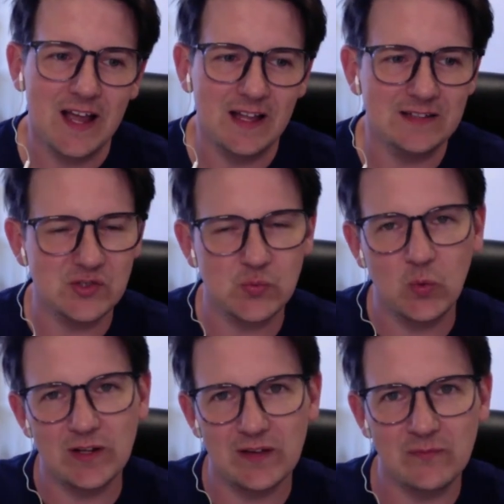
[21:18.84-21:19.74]
just
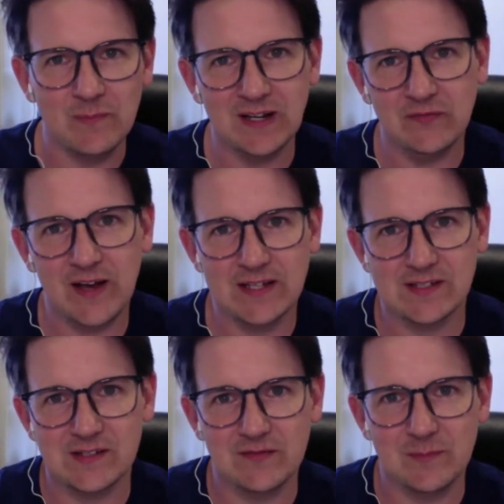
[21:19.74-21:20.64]
one of the many
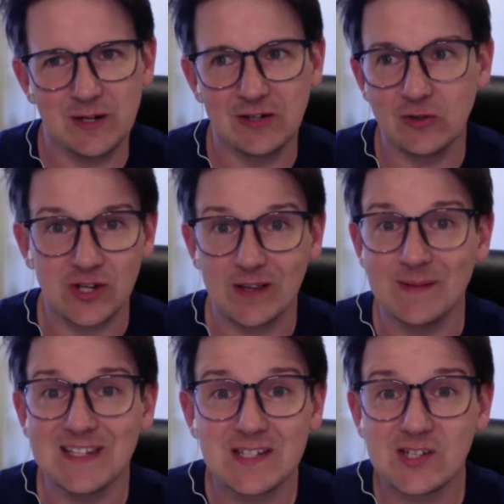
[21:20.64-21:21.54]
facets of American culture. I mean,
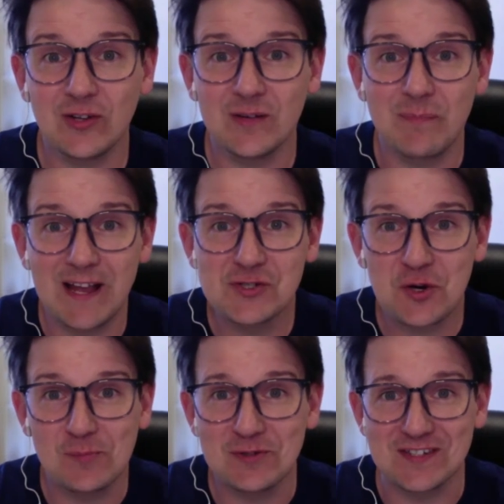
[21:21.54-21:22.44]
this is the only banjo
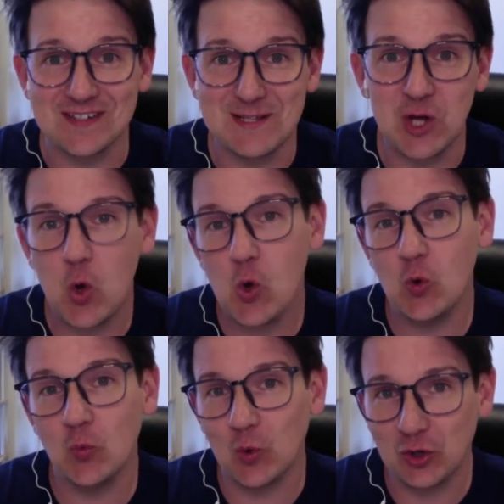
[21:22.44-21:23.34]
museum in the
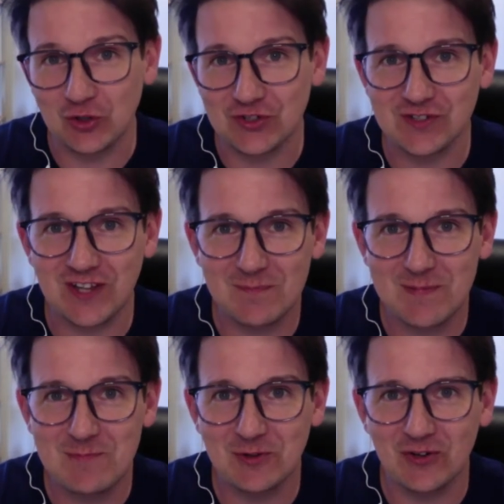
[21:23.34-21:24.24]
whole world. So a lot of
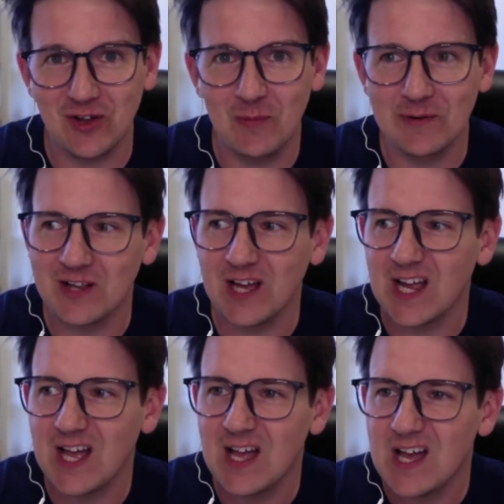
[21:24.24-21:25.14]
people in Oklahoma are like,
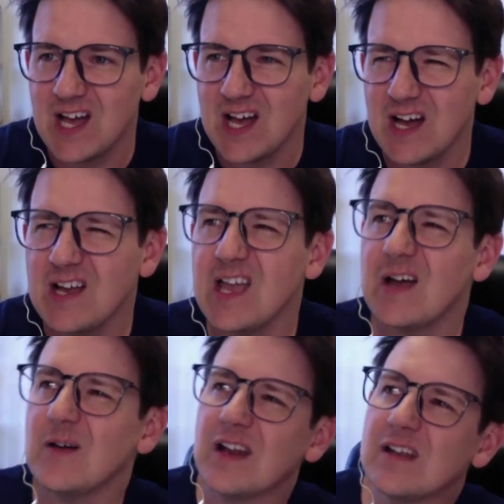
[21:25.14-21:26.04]
oh yeah,
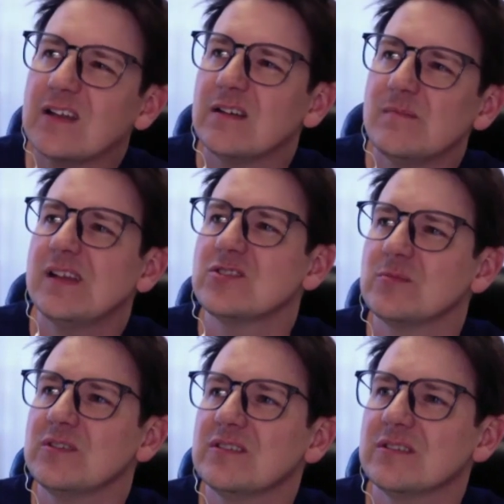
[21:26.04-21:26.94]
we got a banjo
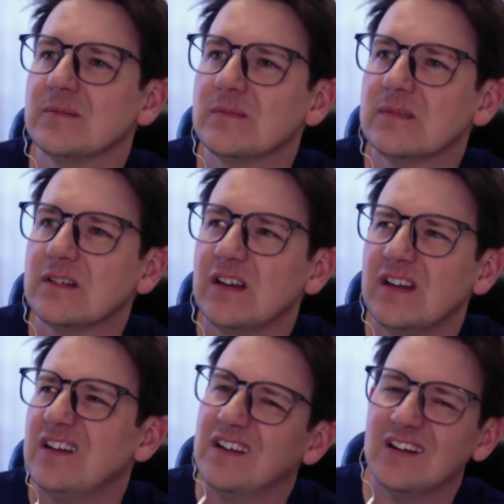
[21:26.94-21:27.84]
museum.
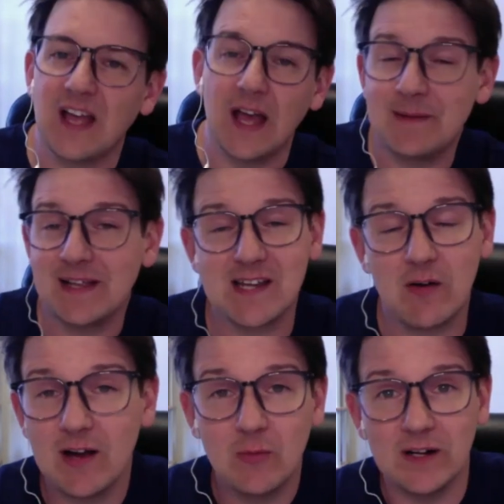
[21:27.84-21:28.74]
Okay. I mean, that's how
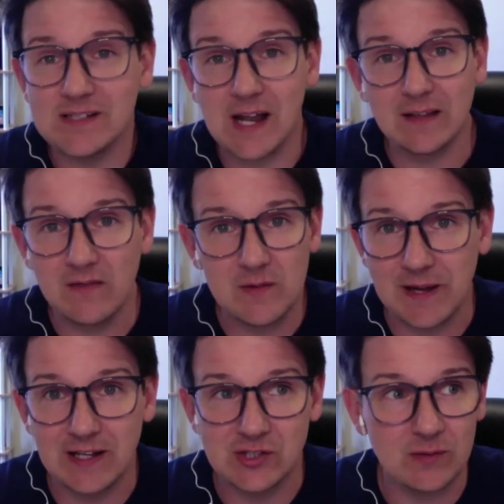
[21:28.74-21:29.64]
I was. And I love the
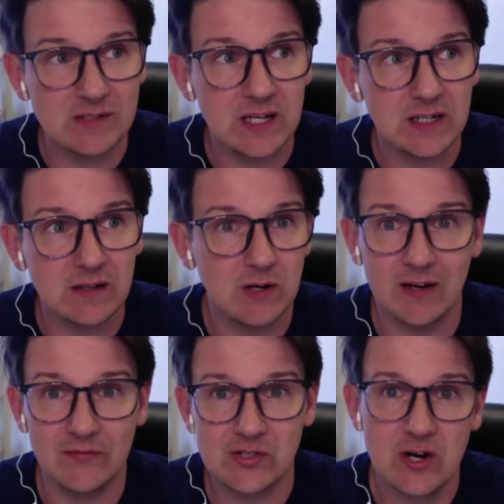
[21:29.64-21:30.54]
banjo. I was like, when I
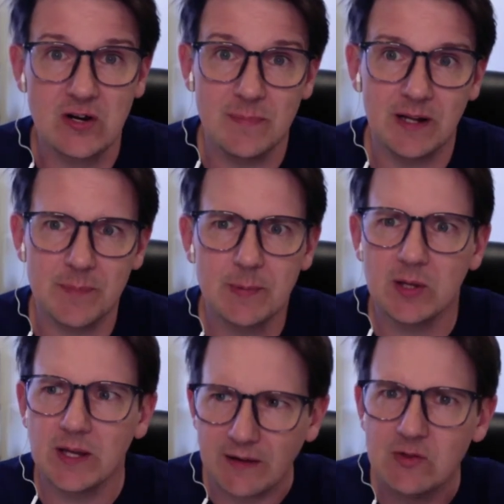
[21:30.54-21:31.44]
first heard about it, people were
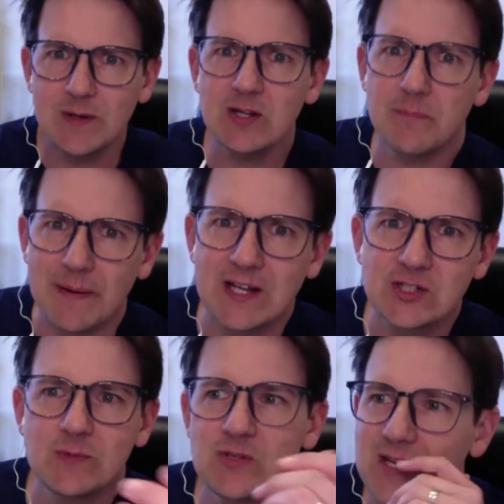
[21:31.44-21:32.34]
like, have you been to the banjo
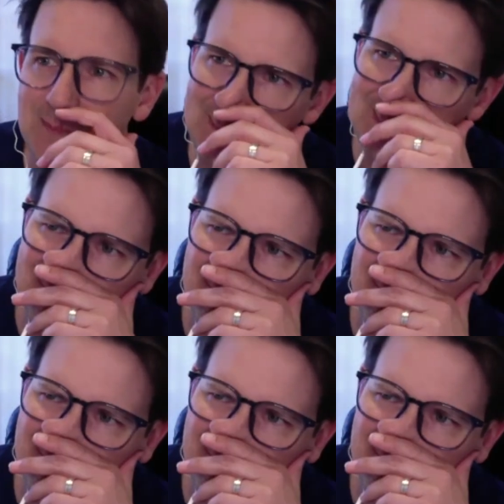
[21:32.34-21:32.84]
museum? I'm like,